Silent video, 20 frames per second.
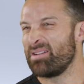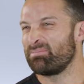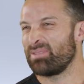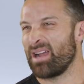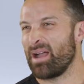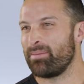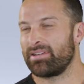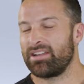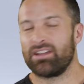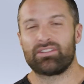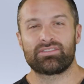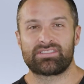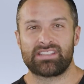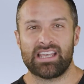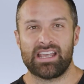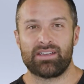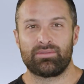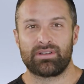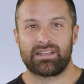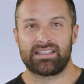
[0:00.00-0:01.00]
probably don't
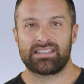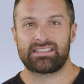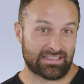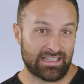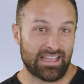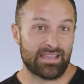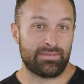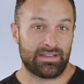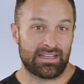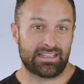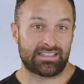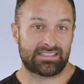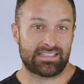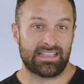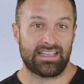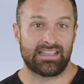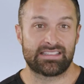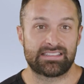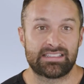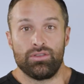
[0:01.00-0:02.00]
say what he's claiming it
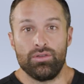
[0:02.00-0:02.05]
says.